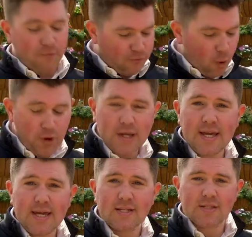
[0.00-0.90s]
for
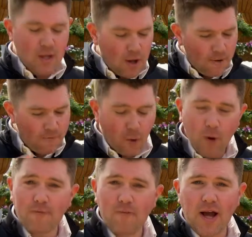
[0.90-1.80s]
ease,
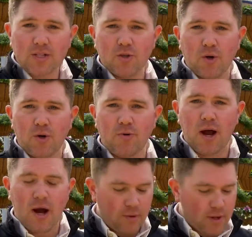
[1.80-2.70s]
for fast
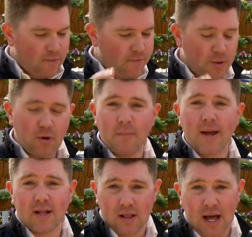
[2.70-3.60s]
turnaround, and for you to
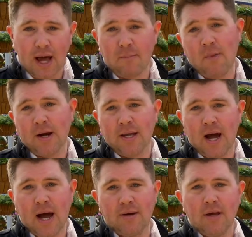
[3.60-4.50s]
make a lot of money
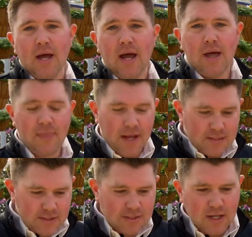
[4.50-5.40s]
on. And
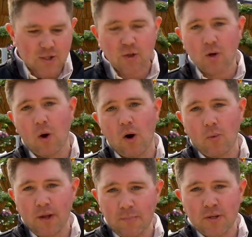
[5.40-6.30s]
that's essentially what
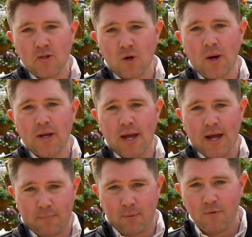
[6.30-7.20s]
we've been doing
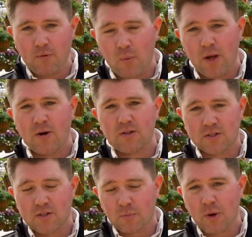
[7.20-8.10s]
at Proven Winners
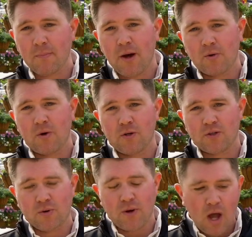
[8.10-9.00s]
and Spring Meadow
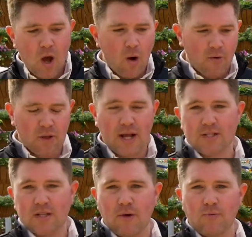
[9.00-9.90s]
Nursery over the
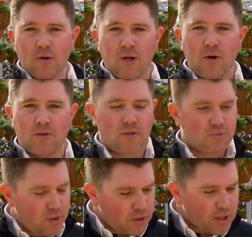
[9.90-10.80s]
last several years is
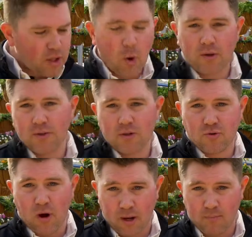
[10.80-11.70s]
really going to the
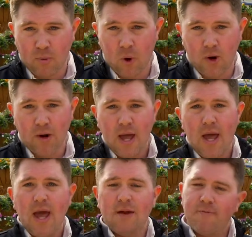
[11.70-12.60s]
drawing board
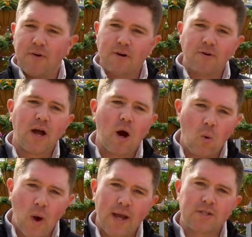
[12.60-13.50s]
and figuring out
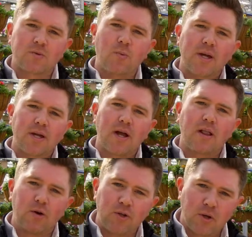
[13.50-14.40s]
ways we can
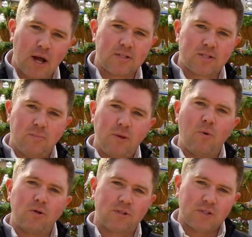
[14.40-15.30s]
allow you guys to be
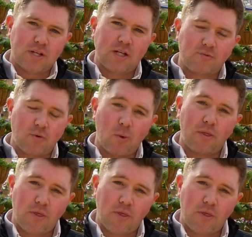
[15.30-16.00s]
more successful with